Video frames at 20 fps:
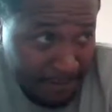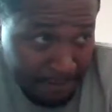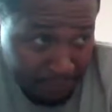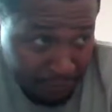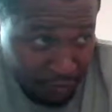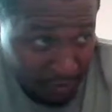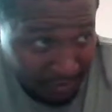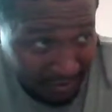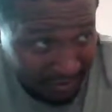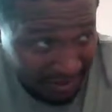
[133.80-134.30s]

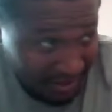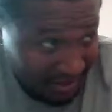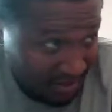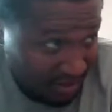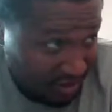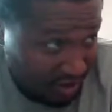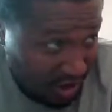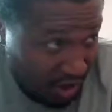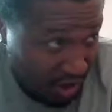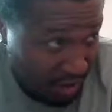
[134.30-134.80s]
Nobody that
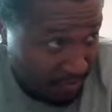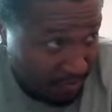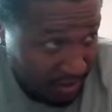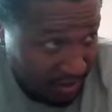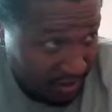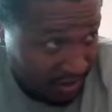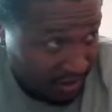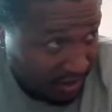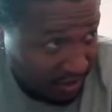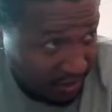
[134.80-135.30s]
can guard
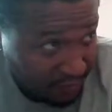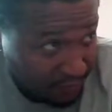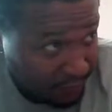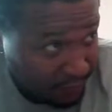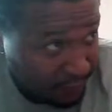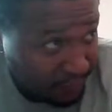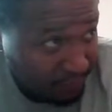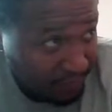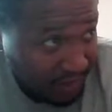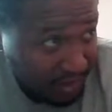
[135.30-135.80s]
Brandon
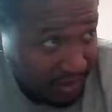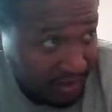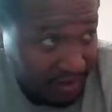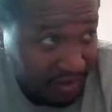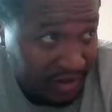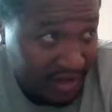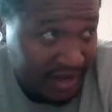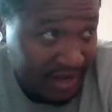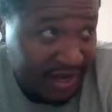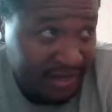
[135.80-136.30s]
Ingram, and
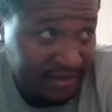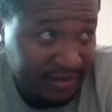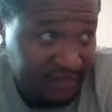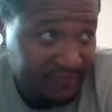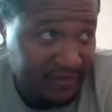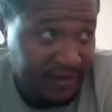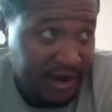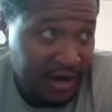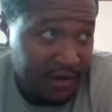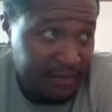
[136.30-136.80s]
then they got the
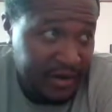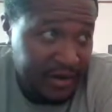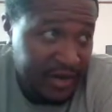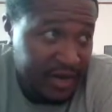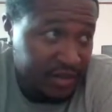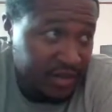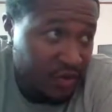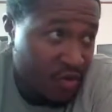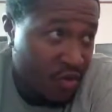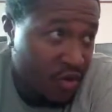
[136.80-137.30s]
fire. They
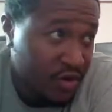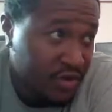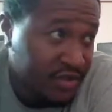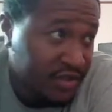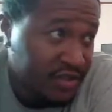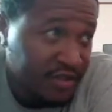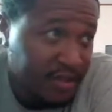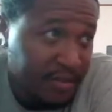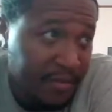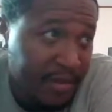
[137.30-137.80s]
got the
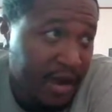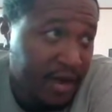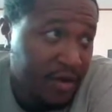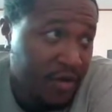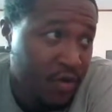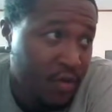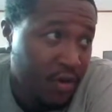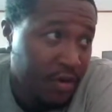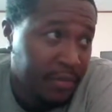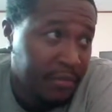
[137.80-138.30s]
horses in the
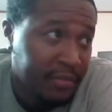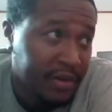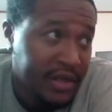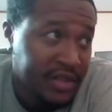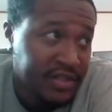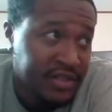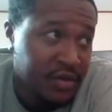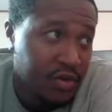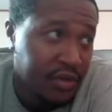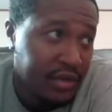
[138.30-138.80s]
backcourt and
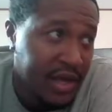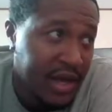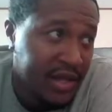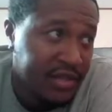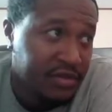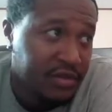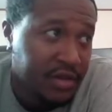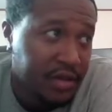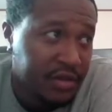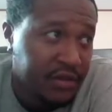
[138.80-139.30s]
Bledsoe and
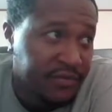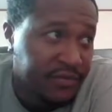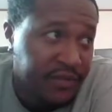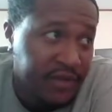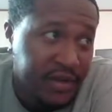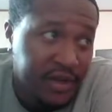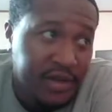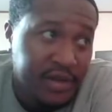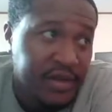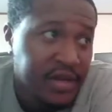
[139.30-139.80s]
Lonzo to
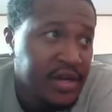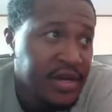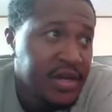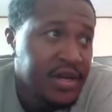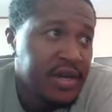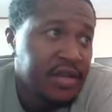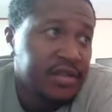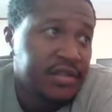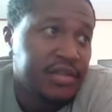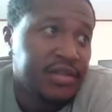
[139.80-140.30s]
defend
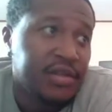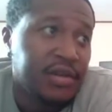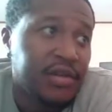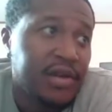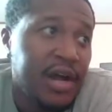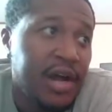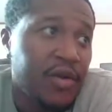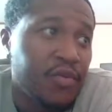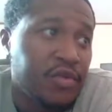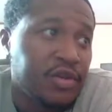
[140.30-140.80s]
to slow
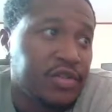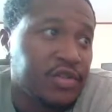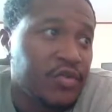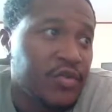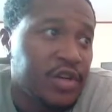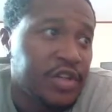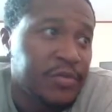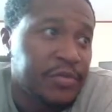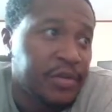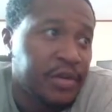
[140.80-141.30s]
down Russell
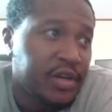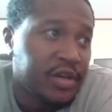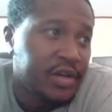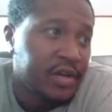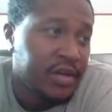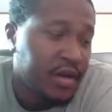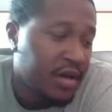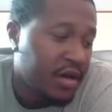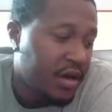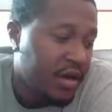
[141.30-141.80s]
Westbrook
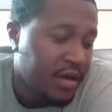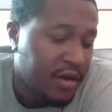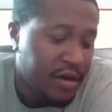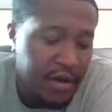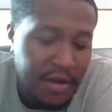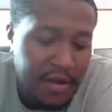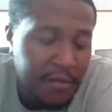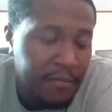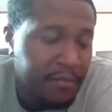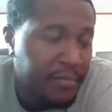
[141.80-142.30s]
and
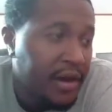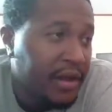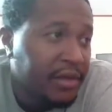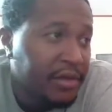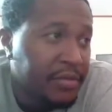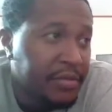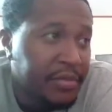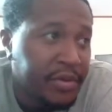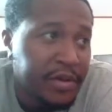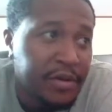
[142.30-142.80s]

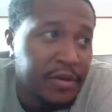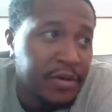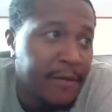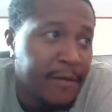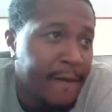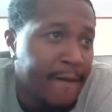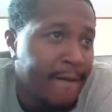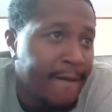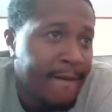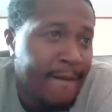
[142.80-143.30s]
Bradley Beal.
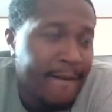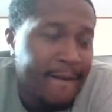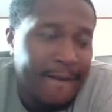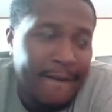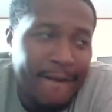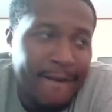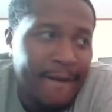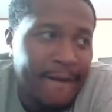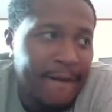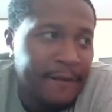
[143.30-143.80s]

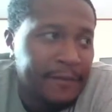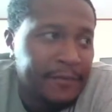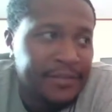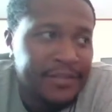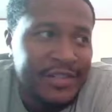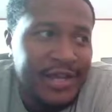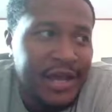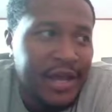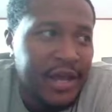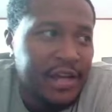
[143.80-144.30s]

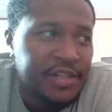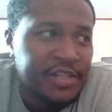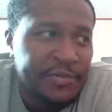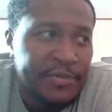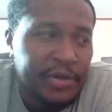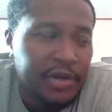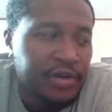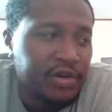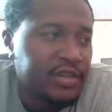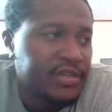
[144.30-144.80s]
Zion just
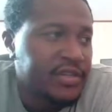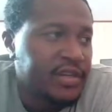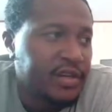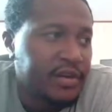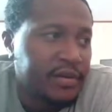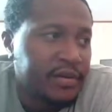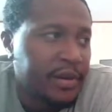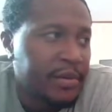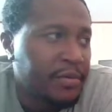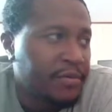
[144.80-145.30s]
been on the
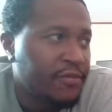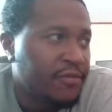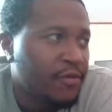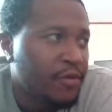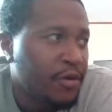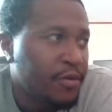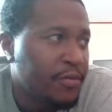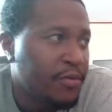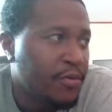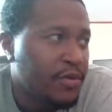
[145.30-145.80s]
tear. Down there
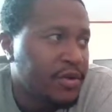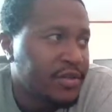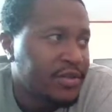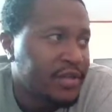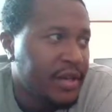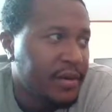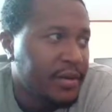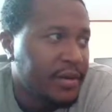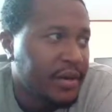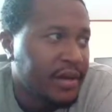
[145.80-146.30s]
40 points
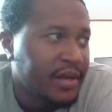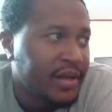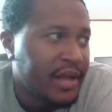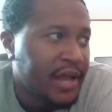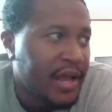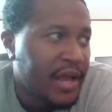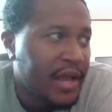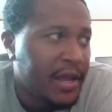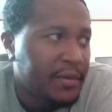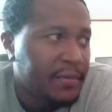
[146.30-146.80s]
down there a
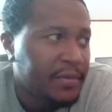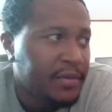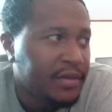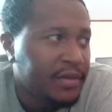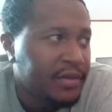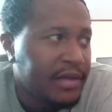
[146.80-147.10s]
game.